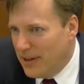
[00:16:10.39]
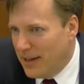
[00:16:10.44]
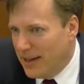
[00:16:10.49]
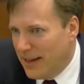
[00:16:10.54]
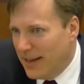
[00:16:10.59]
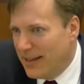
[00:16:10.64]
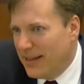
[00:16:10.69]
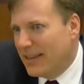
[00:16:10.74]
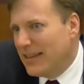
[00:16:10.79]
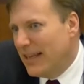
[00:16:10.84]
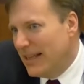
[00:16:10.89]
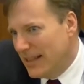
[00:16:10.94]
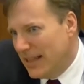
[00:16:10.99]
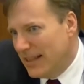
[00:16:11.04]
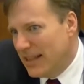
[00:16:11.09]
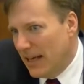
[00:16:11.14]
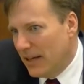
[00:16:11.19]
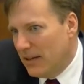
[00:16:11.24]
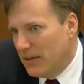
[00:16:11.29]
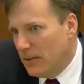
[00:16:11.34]
And, and I think
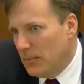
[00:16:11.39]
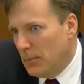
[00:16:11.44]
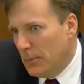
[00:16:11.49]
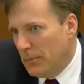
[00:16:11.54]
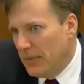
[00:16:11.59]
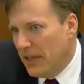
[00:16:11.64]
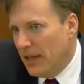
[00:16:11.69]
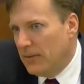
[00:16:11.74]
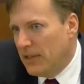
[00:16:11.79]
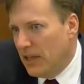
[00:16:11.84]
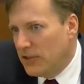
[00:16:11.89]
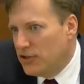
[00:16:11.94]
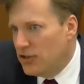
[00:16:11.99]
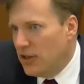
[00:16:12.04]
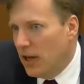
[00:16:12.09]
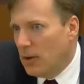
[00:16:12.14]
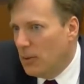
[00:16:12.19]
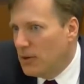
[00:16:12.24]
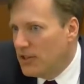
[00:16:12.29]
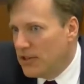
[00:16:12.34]
that, that, that that's
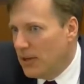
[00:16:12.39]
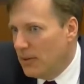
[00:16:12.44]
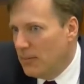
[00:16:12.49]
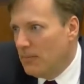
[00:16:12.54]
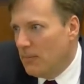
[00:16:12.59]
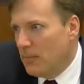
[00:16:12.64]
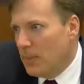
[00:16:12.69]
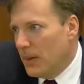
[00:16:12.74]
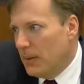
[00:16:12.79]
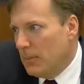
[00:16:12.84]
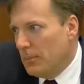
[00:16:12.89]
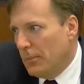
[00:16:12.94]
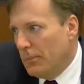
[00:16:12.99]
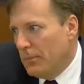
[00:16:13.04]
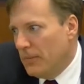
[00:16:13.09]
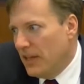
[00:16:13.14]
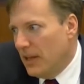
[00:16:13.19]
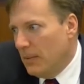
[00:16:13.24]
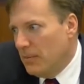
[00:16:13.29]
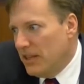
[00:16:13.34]
not always a,
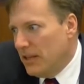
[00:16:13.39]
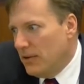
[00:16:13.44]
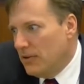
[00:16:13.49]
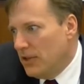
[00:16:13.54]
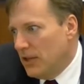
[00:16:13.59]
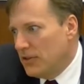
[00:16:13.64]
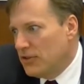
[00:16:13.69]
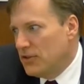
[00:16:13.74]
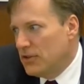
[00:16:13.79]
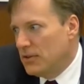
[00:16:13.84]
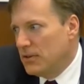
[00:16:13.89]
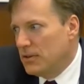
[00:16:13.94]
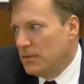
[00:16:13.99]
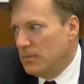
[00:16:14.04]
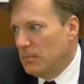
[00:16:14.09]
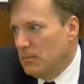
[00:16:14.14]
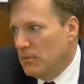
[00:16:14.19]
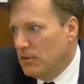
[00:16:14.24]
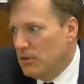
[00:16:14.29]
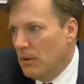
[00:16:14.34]
I mean,
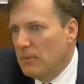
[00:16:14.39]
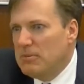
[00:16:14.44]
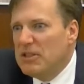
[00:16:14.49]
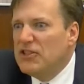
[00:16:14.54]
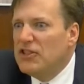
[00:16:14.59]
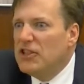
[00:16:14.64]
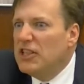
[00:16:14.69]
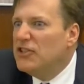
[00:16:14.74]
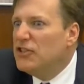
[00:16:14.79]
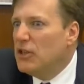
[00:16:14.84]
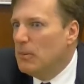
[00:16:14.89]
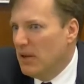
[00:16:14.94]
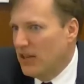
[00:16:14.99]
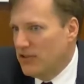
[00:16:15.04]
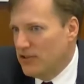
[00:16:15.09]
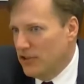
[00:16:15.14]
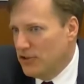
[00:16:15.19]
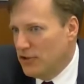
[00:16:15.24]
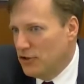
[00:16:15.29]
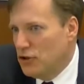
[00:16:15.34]
that's sometimes it's an easy
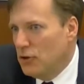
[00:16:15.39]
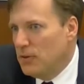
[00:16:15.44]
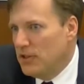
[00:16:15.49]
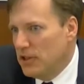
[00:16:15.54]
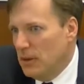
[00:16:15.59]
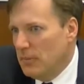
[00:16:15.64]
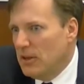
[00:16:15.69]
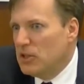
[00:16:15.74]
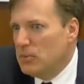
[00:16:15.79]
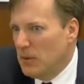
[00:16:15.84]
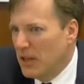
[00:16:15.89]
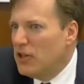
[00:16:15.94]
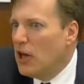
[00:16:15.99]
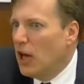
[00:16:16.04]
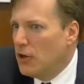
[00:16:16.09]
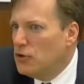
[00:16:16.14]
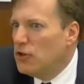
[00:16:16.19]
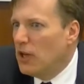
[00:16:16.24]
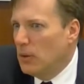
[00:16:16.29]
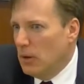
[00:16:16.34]
message, too easy a message, but I,
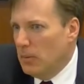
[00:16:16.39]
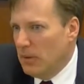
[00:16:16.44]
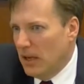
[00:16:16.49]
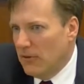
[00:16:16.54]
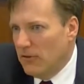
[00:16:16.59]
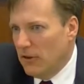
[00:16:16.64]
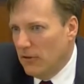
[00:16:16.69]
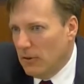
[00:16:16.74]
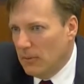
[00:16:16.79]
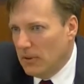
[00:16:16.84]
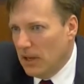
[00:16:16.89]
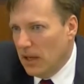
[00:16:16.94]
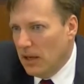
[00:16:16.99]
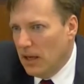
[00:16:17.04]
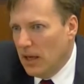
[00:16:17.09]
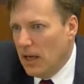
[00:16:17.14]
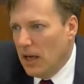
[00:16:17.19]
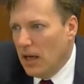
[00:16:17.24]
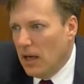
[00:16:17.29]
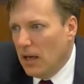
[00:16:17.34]
think, I do think we benefit from that.
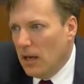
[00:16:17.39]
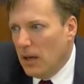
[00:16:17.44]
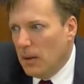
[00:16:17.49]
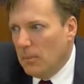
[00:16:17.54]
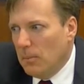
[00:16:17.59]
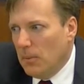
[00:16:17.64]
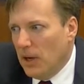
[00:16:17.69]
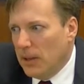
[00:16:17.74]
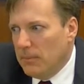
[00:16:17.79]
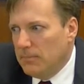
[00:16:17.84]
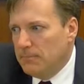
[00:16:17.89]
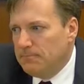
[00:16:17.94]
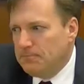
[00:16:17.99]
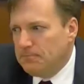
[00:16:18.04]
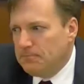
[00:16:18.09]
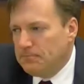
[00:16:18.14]
But,